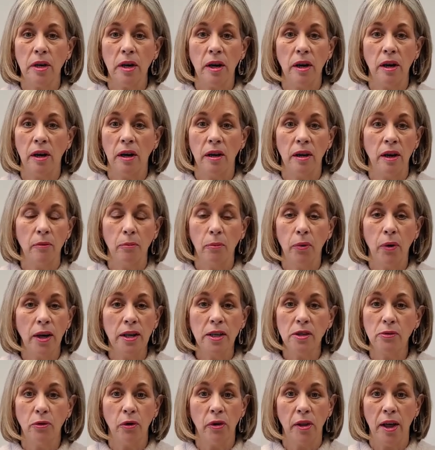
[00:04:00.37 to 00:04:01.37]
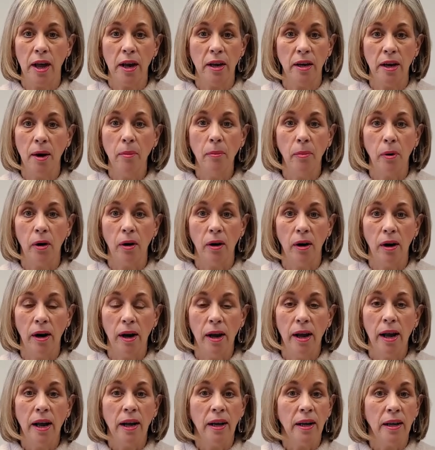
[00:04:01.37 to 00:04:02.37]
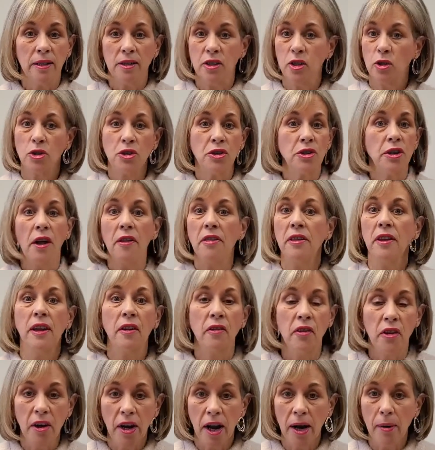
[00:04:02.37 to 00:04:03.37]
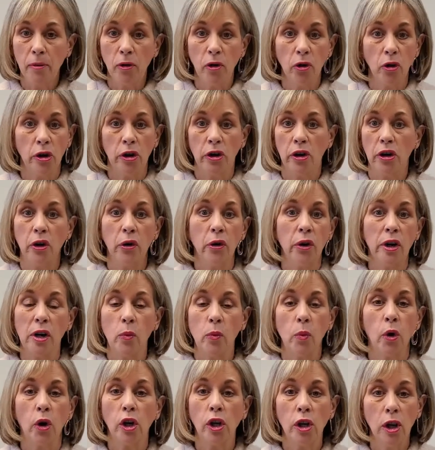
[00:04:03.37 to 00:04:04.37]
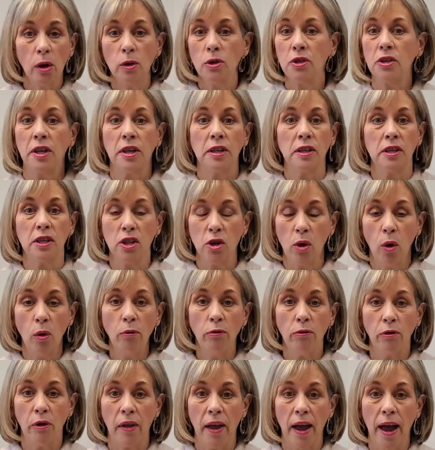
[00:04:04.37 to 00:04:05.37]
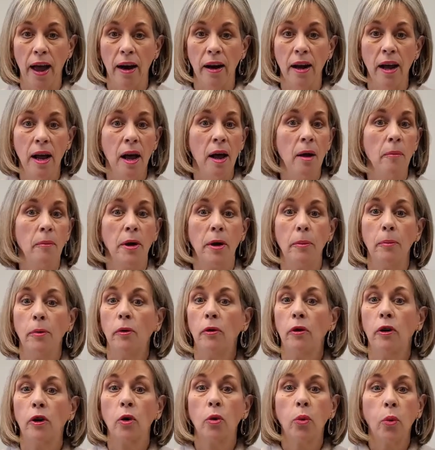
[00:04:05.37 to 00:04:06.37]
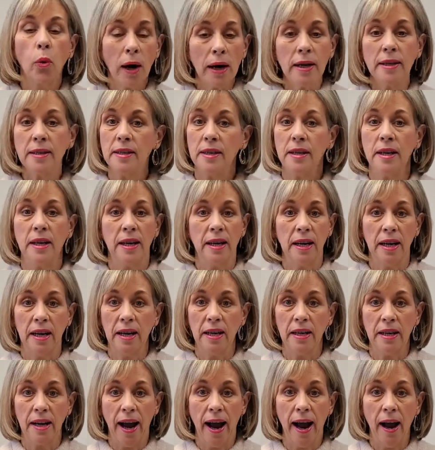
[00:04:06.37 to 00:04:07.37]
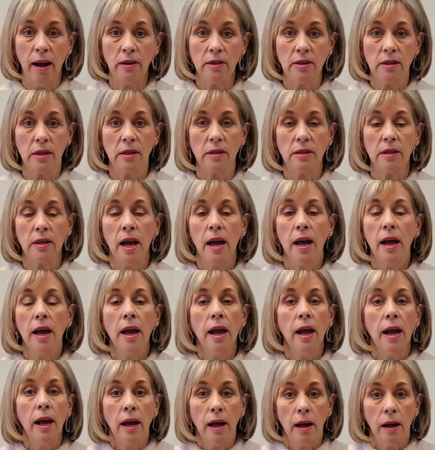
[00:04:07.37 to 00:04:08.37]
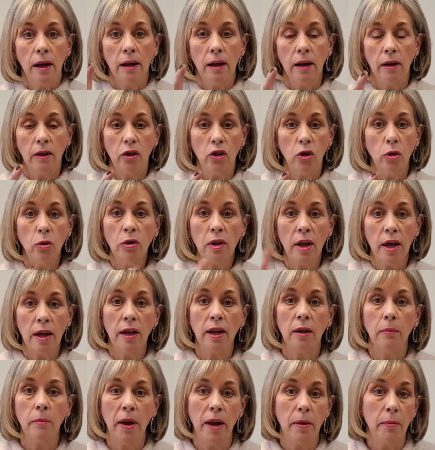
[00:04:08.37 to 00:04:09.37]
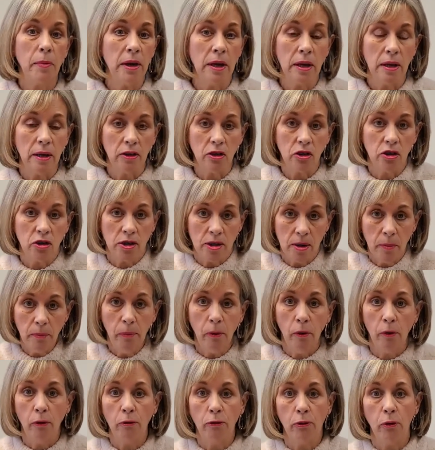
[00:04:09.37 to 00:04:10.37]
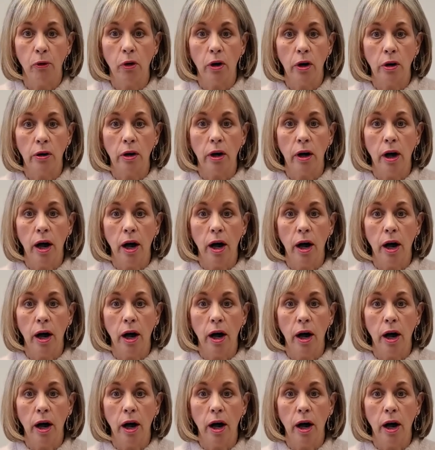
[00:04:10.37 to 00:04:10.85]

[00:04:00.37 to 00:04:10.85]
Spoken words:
appraised for that number? Because there's nothing in the neighborhood or anywhere close that is sold for that. People are crazy to get into houses. You think it may be simple for